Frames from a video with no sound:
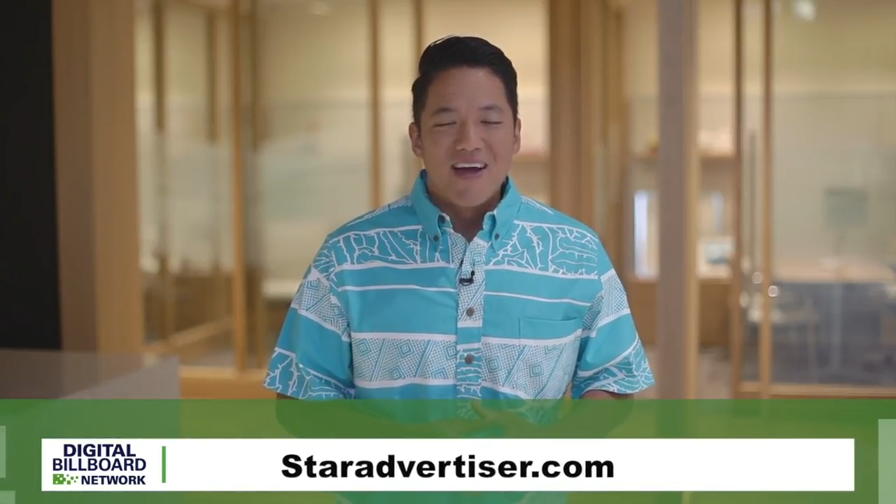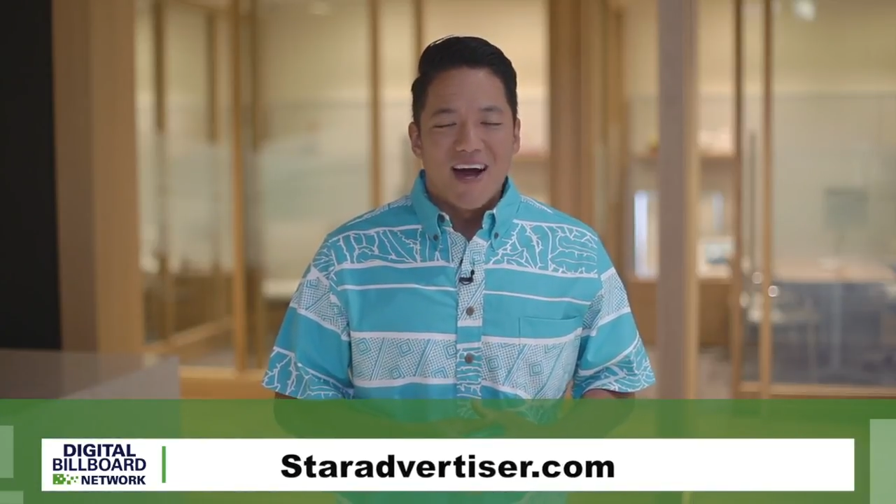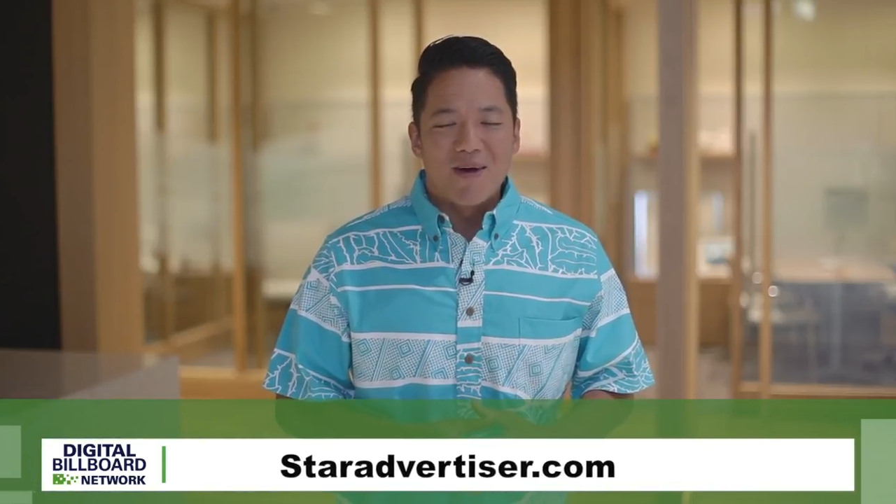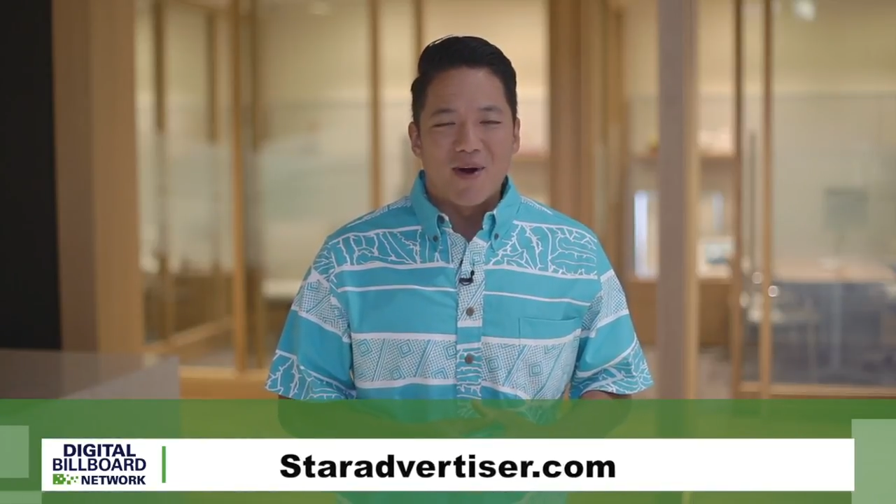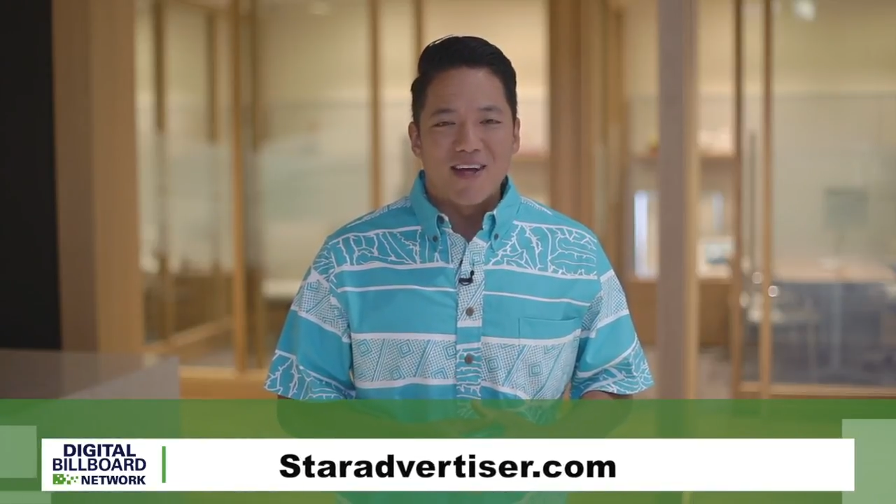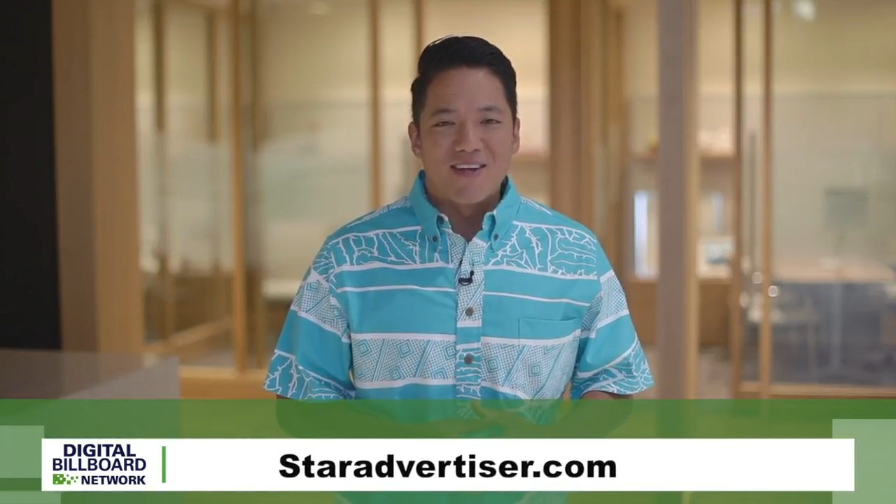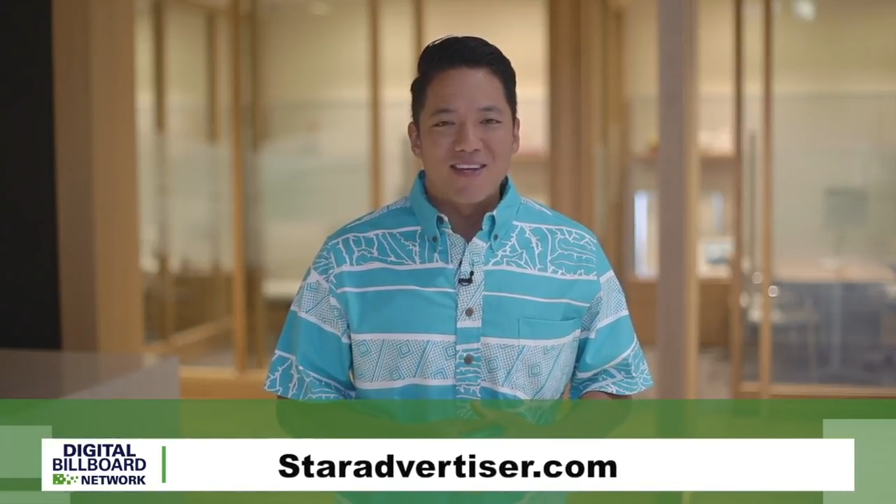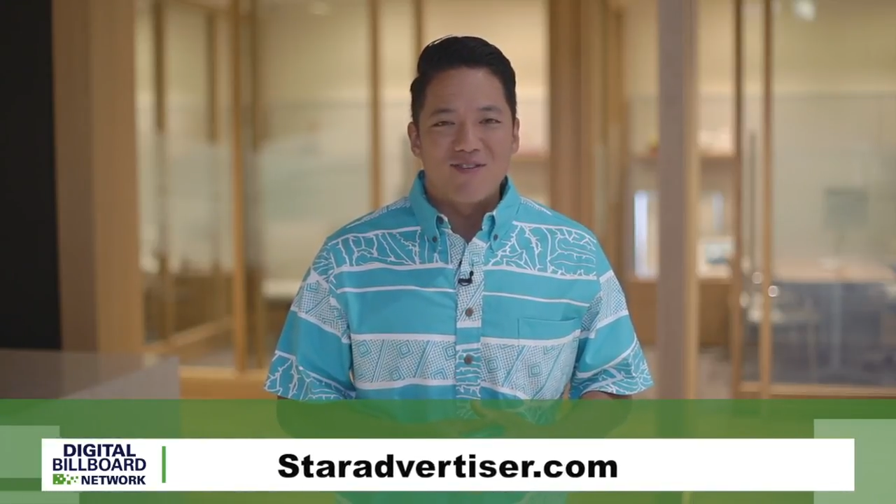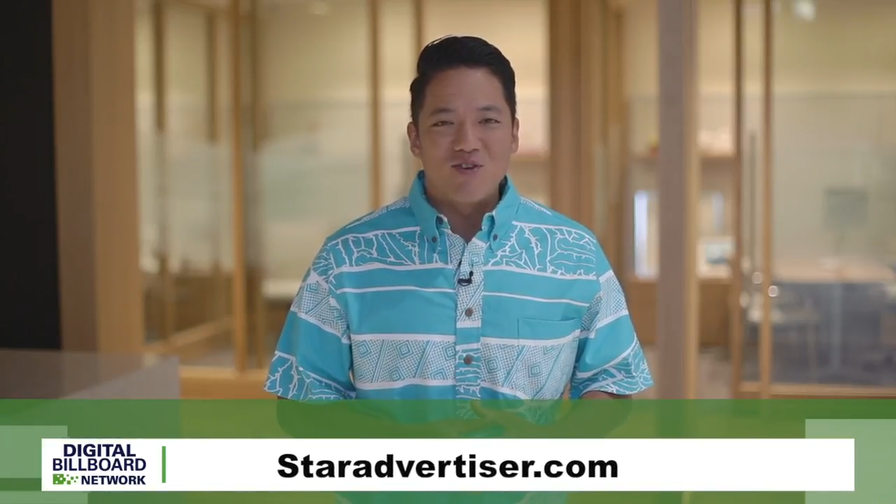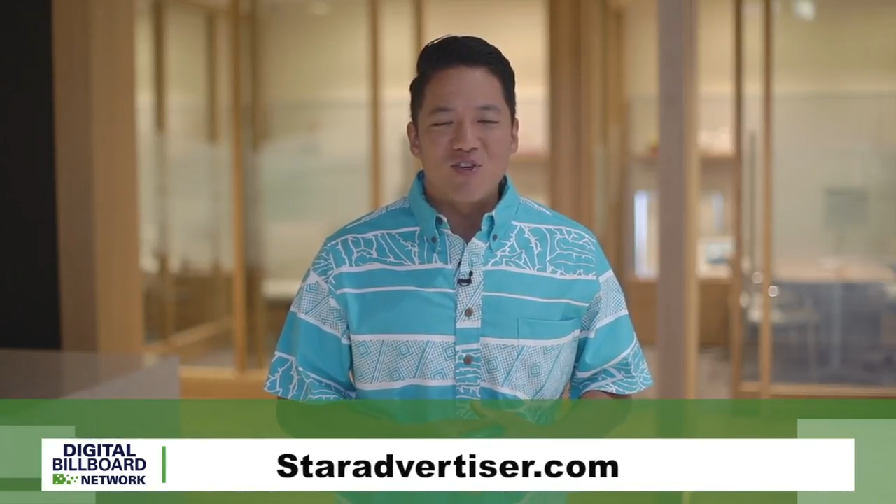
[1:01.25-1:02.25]
I'm Ryan
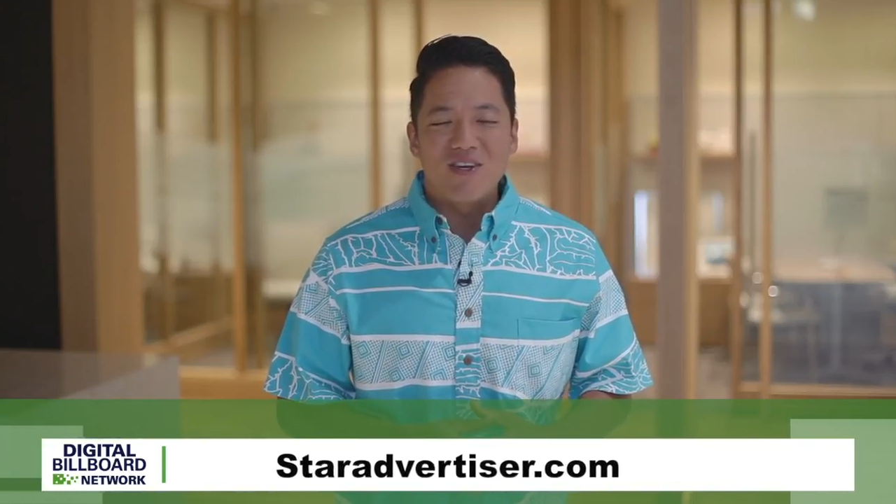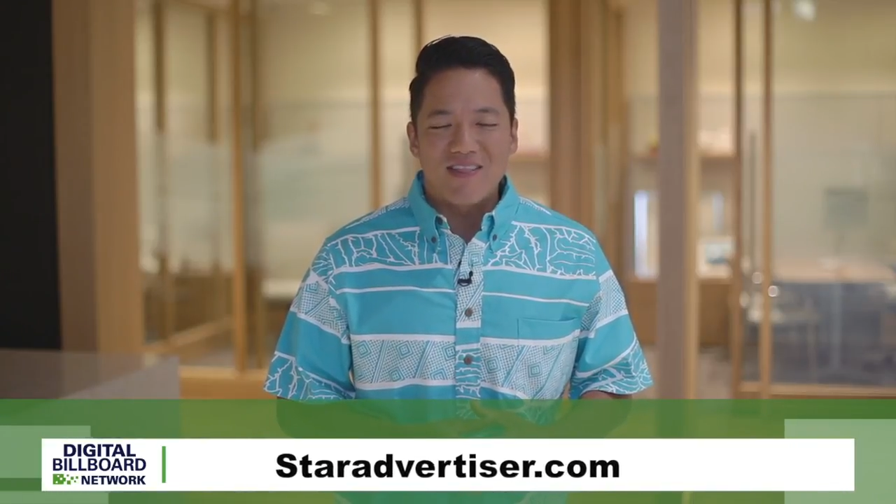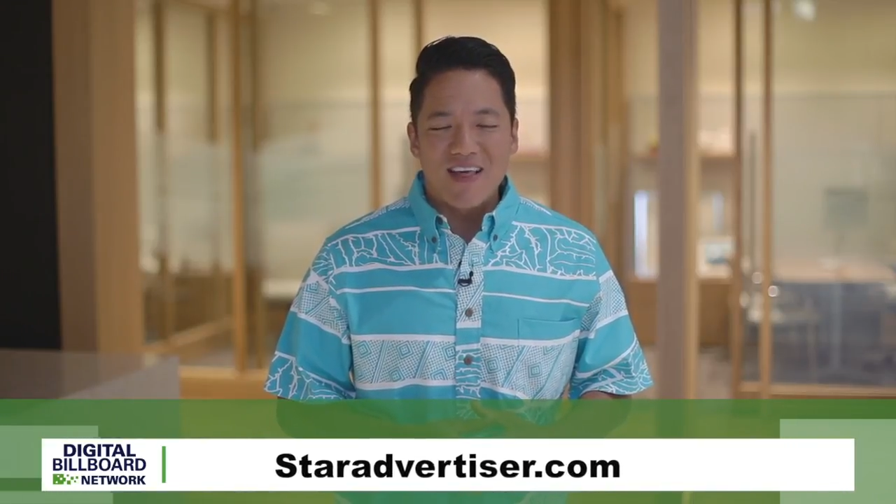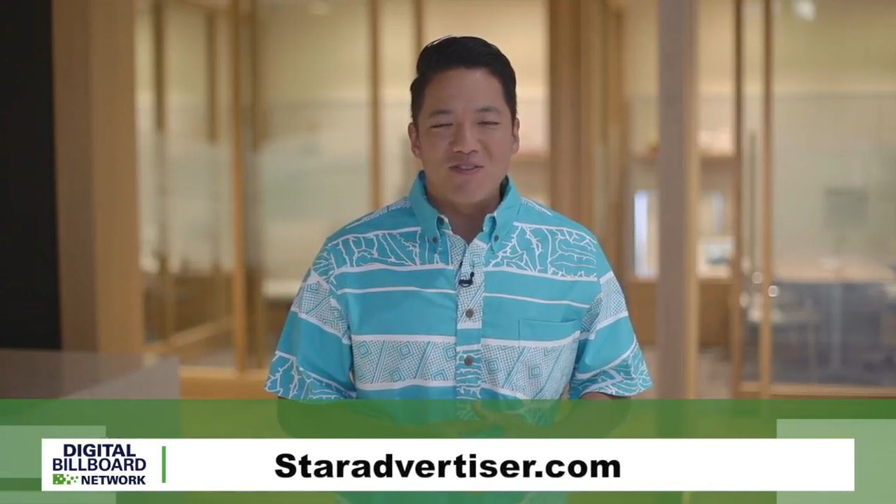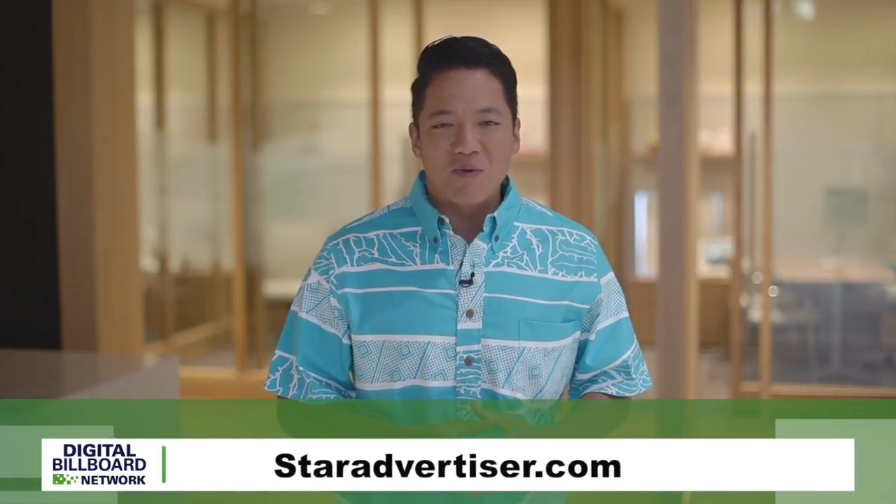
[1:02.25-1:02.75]
Kalei Tsuji. Thanks